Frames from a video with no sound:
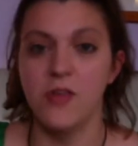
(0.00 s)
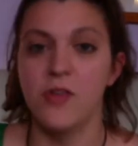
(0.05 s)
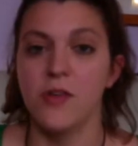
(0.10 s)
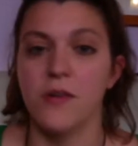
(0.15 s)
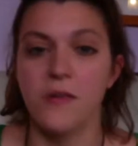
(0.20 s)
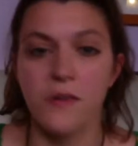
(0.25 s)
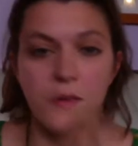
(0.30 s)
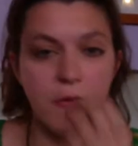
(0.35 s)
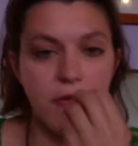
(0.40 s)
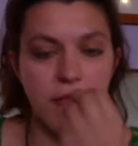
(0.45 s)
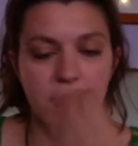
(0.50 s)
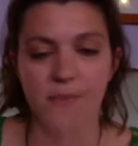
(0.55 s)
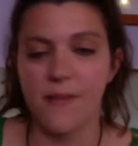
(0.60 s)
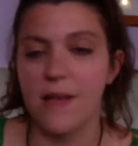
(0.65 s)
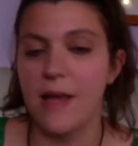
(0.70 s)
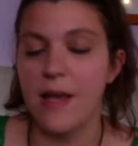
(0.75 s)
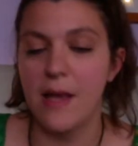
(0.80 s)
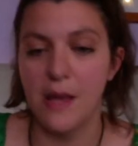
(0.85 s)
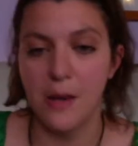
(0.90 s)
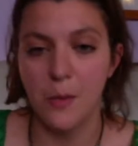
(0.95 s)
Just you
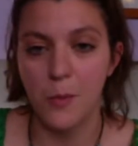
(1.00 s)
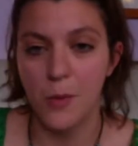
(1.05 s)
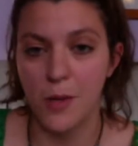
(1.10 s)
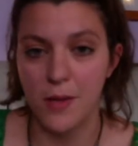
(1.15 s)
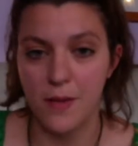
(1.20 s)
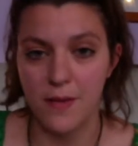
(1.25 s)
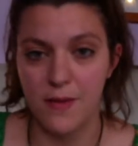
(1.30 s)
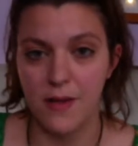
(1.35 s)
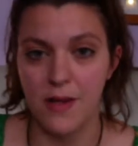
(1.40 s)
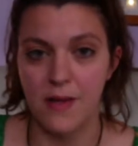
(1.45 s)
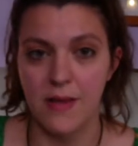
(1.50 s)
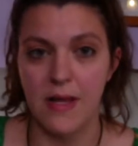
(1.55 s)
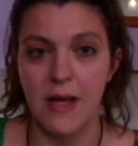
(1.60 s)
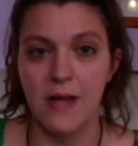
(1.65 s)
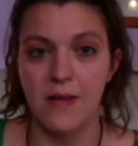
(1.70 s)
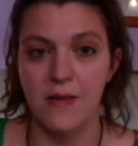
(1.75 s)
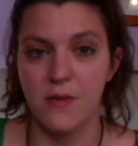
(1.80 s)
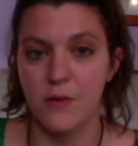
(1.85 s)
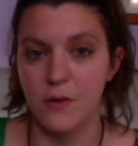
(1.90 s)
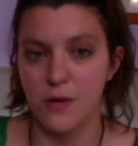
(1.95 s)
saying it once like that
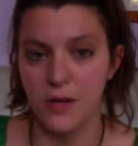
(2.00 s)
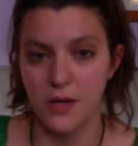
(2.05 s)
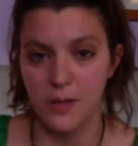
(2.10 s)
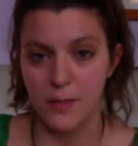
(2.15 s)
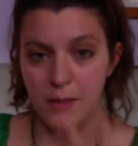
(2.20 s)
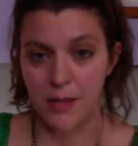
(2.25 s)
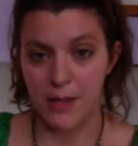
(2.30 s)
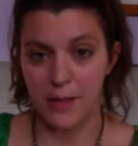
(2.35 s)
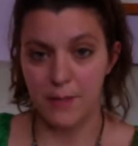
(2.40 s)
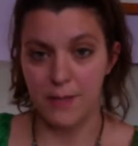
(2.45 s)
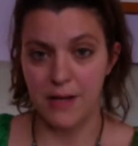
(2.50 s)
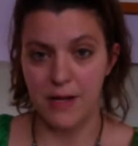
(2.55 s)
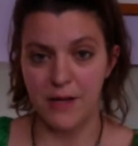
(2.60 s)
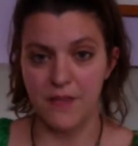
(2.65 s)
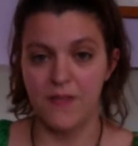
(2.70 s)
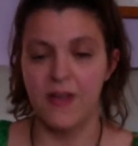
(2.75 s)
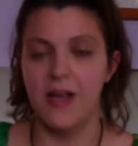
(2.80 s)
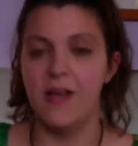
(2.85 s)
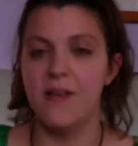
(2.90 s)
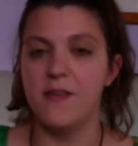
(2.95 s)
is not going to mean it
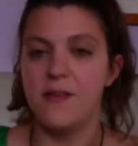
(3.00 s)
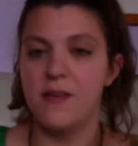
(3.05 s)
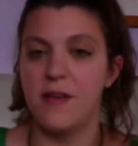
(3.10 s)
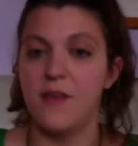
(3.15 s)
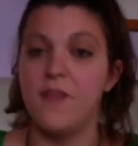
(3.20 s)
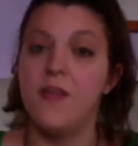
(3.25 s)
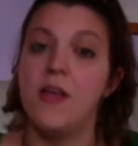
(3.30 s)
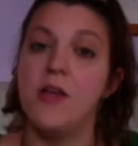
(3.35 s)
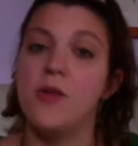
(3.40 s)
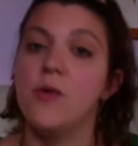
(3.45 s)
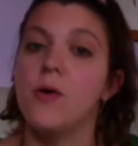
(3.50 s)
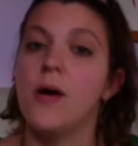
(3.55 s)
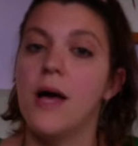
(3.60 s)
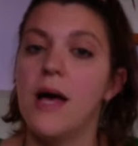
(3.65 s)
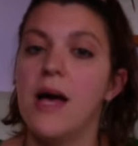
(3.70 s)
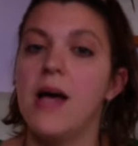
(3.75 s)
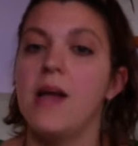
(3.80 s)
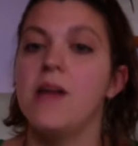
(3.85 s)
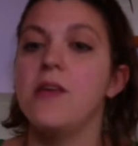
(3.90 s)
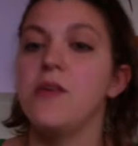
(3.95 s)
manifests if in your
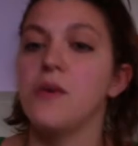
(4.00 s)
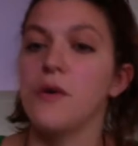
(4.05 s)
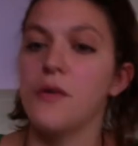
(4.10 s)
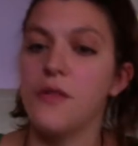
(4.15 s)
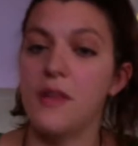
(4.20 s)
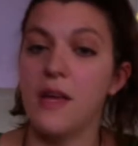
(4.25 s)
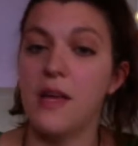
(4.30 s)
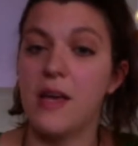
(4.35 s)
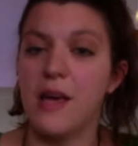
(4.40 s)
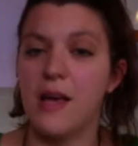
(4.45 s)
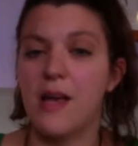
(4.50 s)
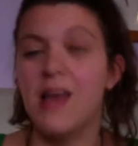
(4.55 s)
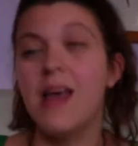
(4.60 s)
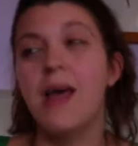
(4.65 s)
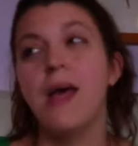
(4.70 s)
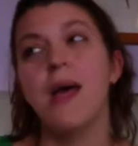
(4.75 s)
head you're thinking,